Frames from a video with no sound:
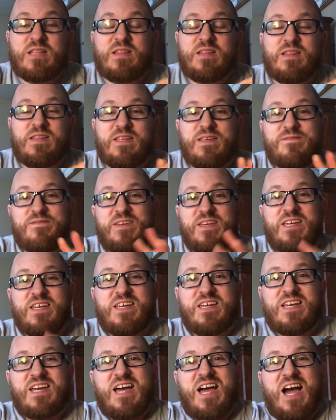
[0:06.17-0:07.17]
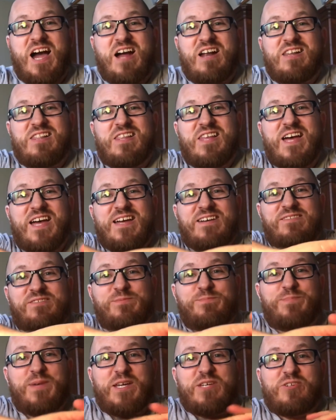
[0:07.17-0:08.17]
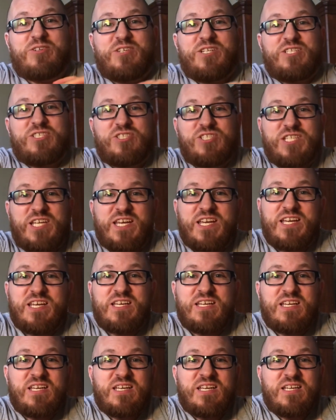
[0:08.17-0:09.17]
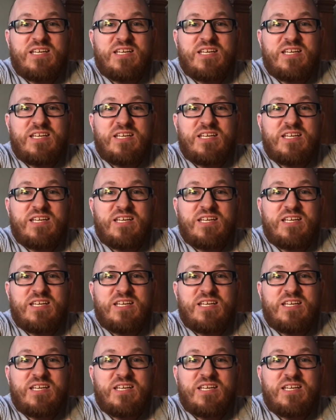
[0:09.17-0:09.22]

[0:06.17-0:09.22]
living our lives better each day